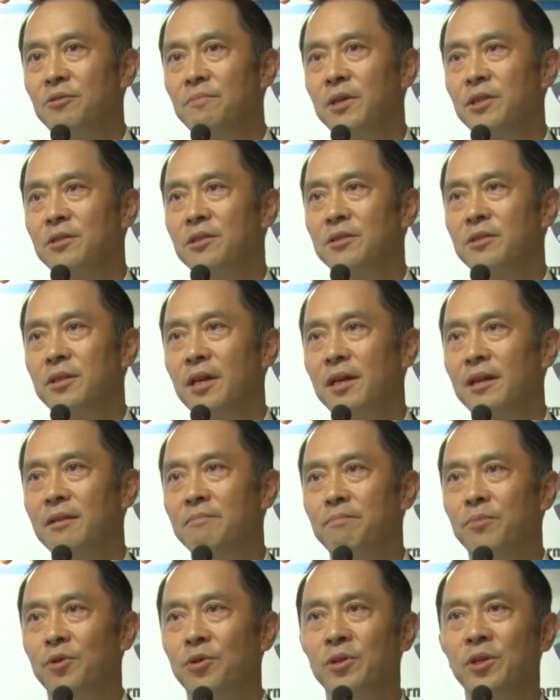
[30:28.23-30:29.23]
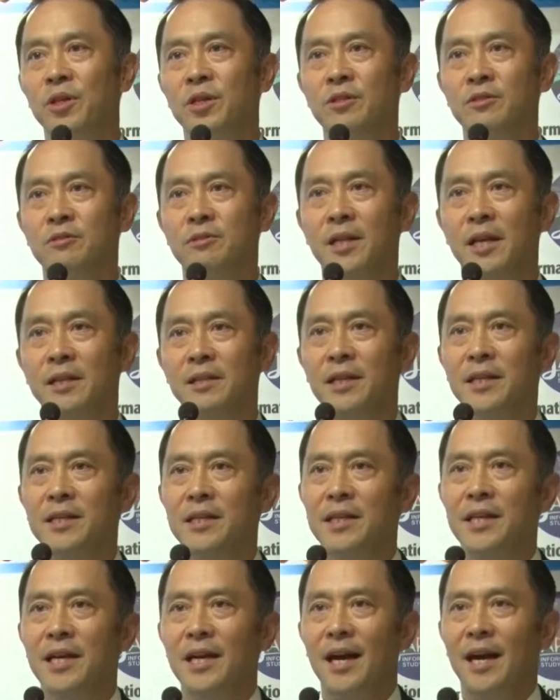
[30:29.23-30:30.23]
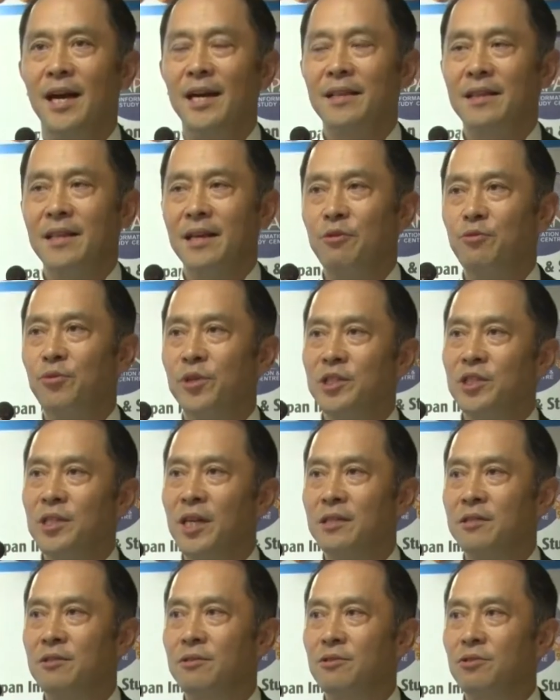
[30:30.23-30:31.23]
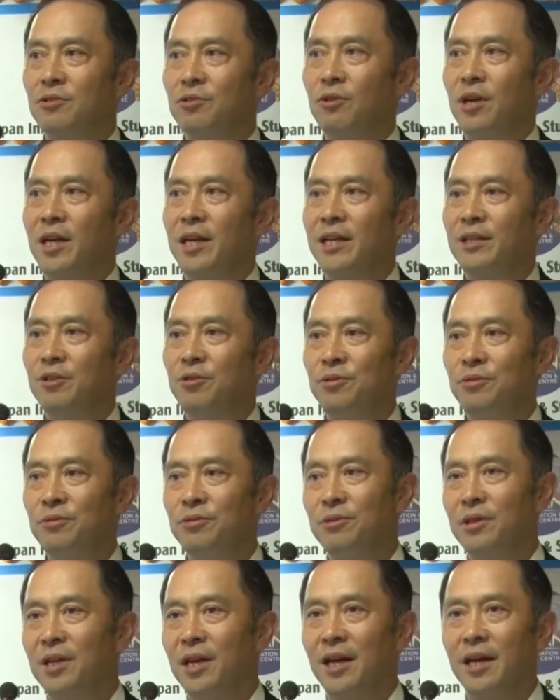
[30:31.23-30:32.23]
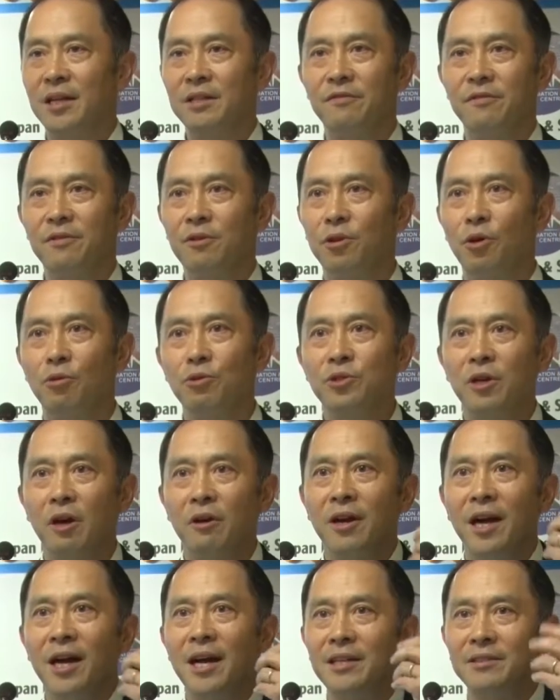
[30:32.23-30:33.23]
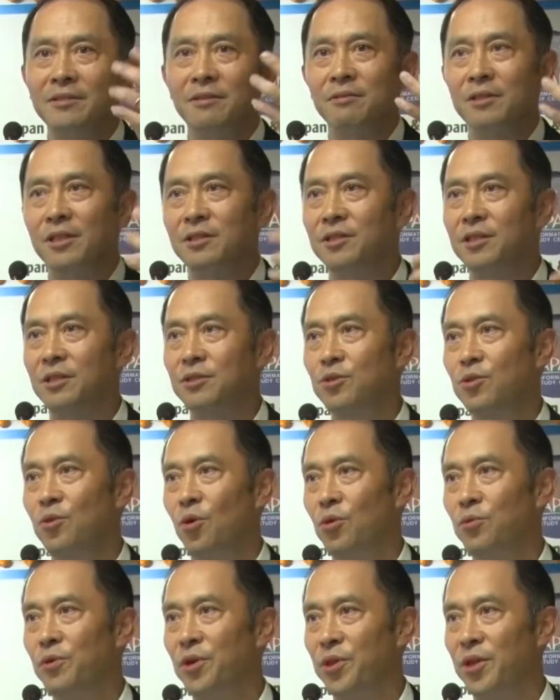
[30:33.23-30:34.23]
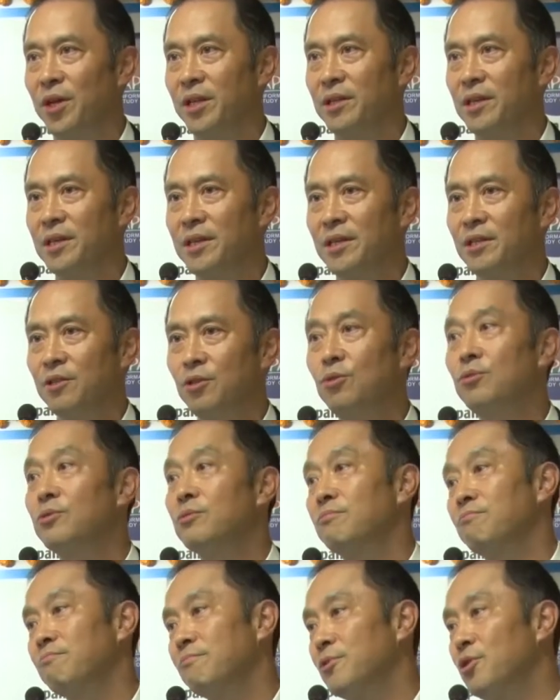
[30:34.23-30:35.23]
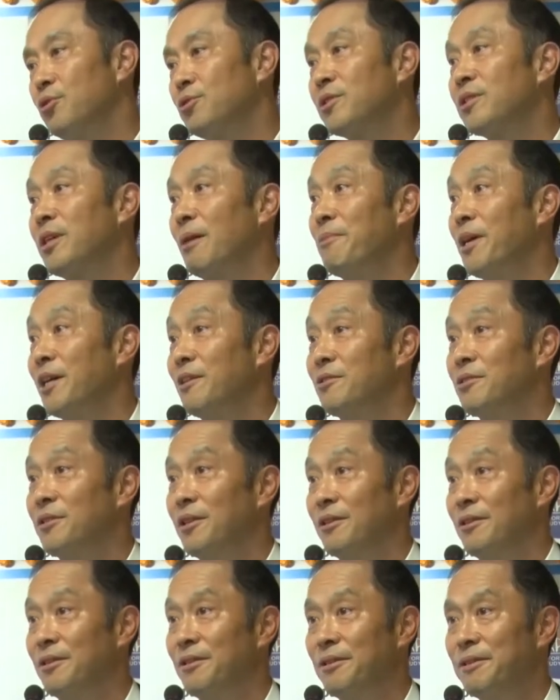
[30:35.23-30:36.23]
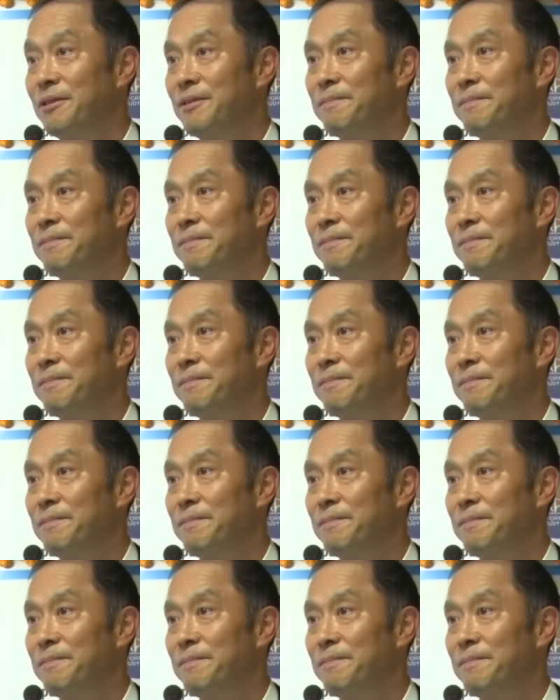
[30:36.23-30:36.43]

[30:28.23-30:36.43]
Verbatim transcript: But the second point is that I think we just try to kind of close our eyes and let's just go with it to, to some extent.